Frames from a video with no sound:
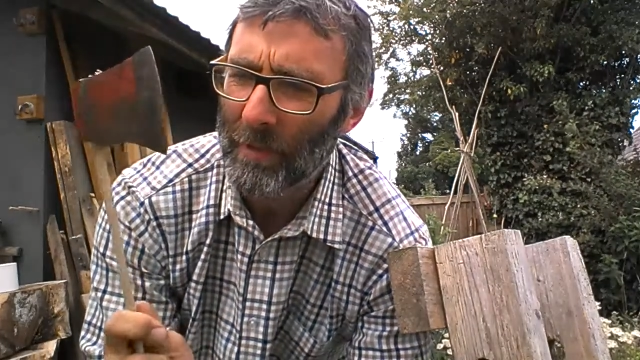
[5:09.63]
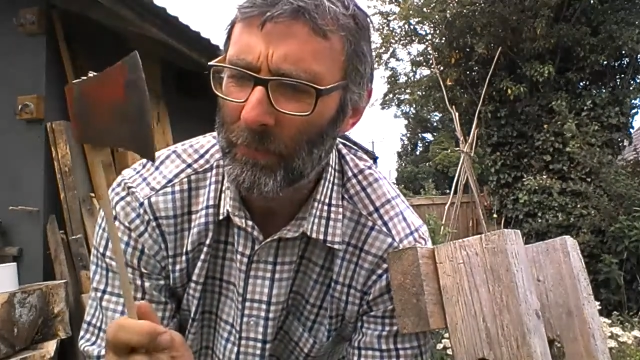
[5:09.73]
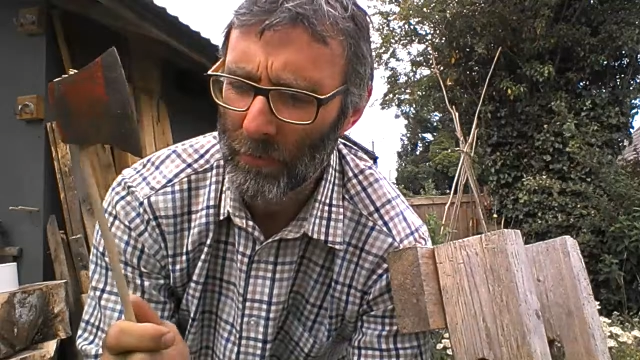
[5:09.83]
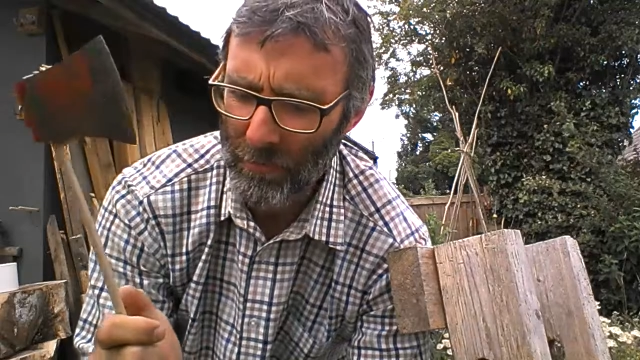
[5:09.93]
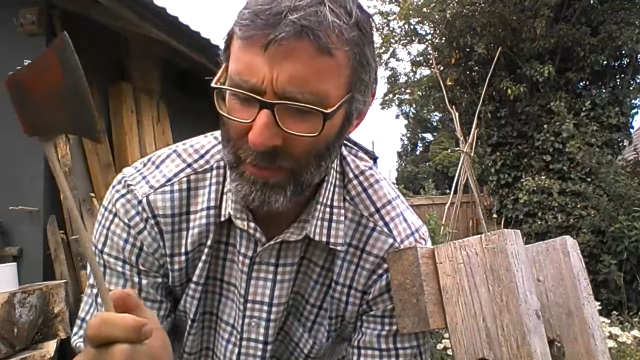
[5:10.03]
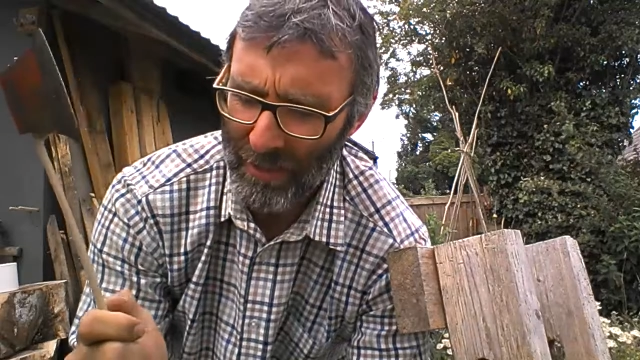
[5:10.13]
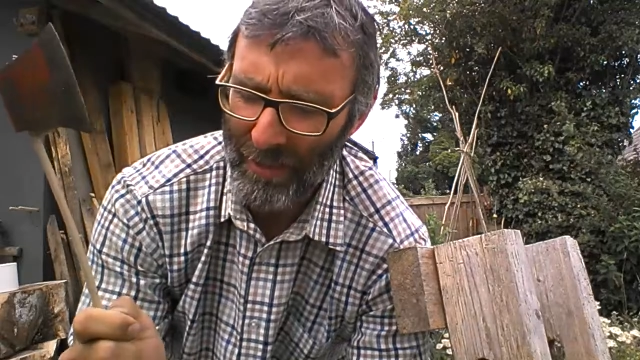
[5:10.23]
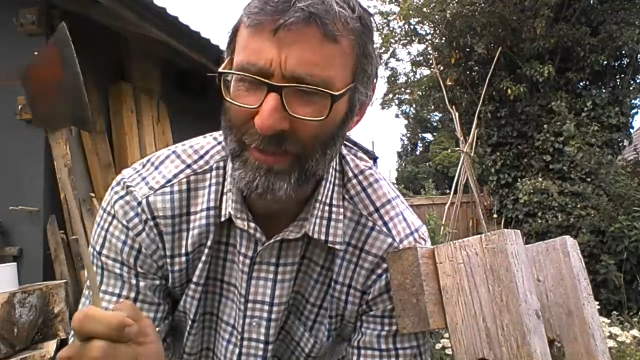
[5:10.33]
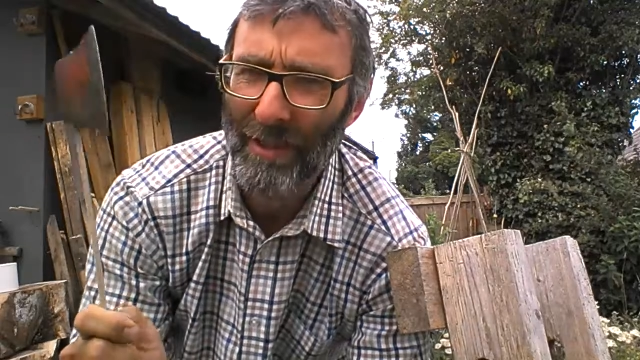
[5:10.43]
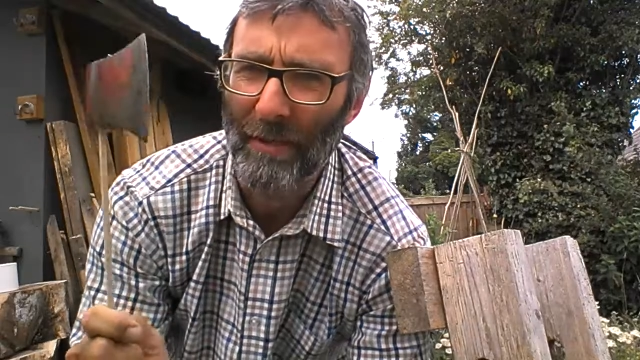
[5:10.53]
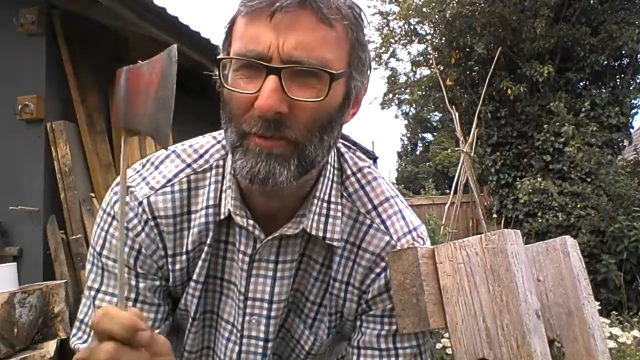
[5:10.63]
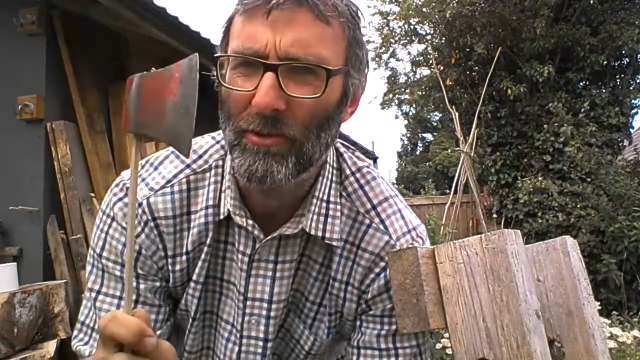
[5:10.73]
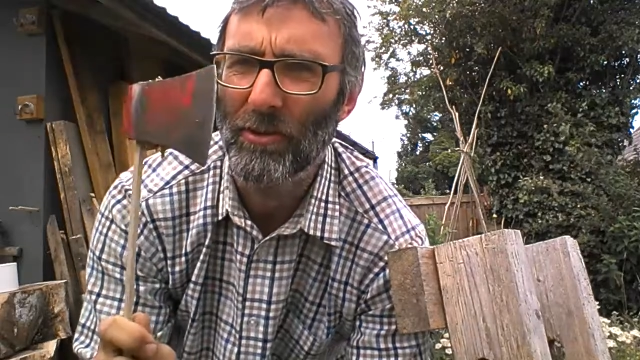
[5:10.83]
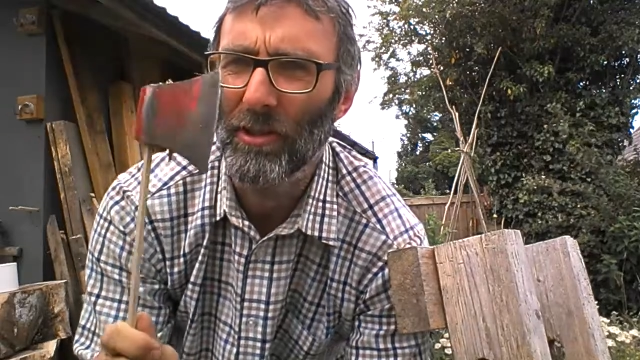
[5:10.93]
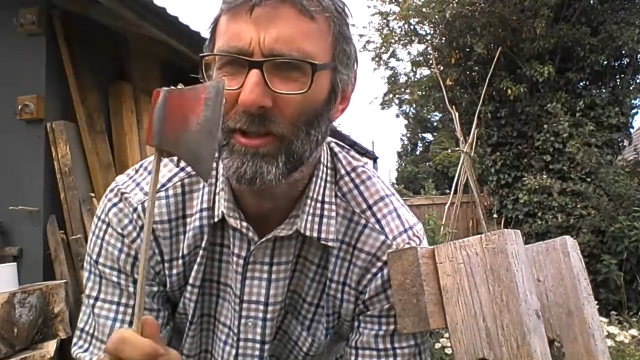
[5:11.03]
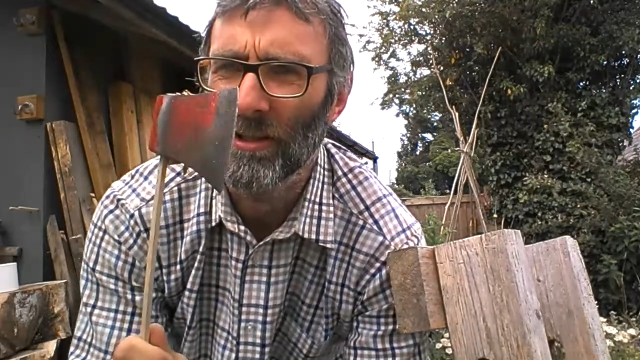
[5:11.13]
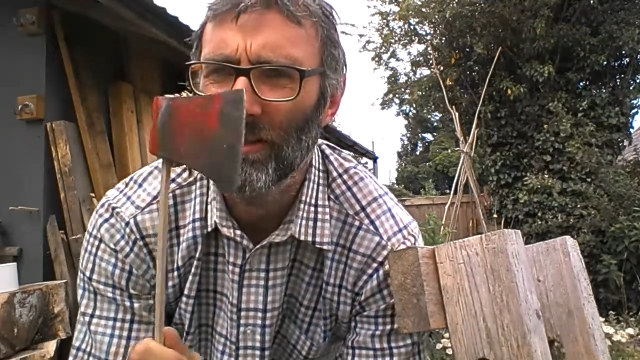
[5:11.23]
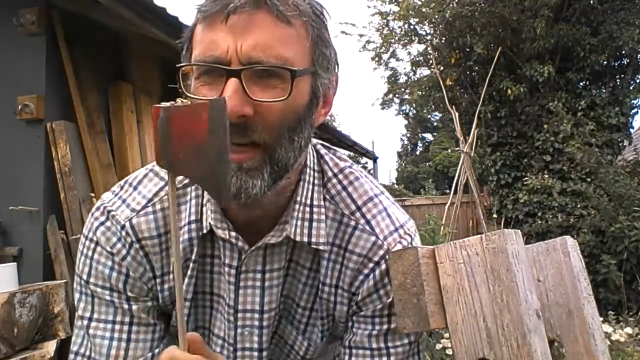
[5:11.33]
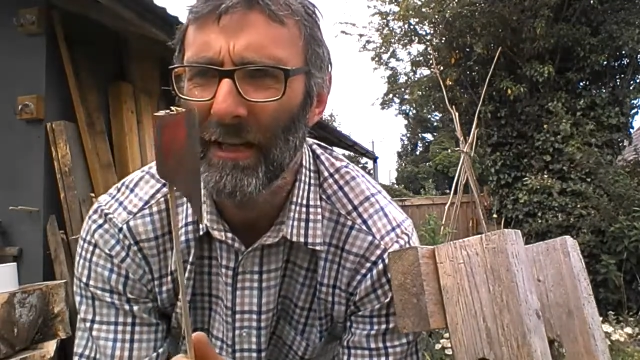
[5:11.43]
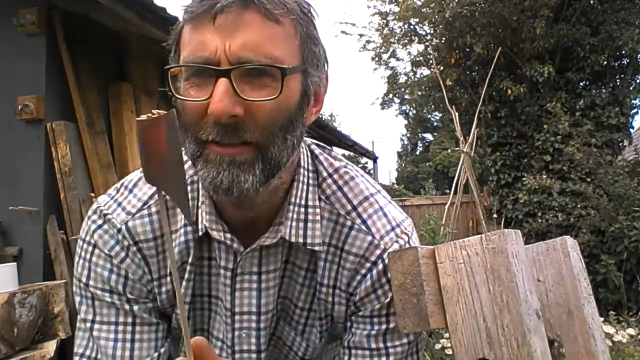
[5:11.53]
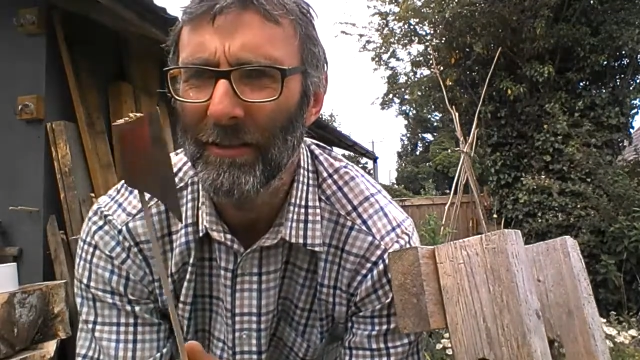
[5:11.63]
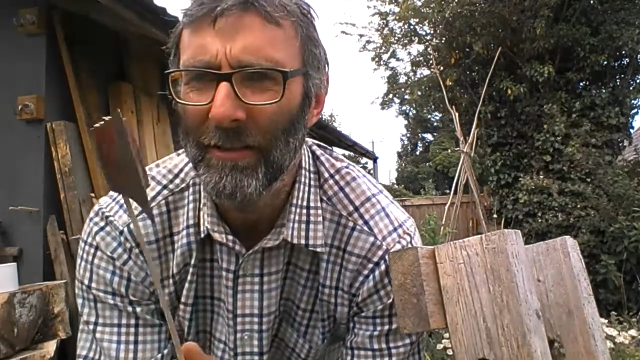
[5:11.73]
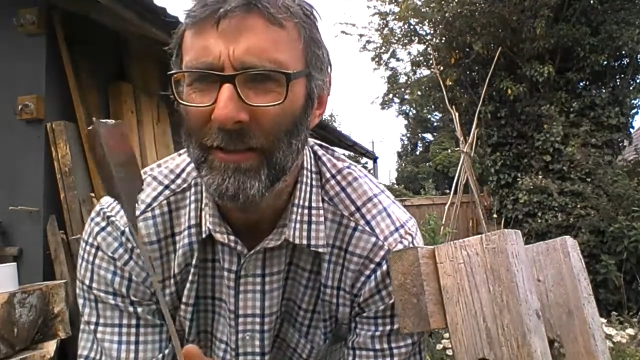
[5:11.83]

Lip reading: but looking at it, I'm sure you can tell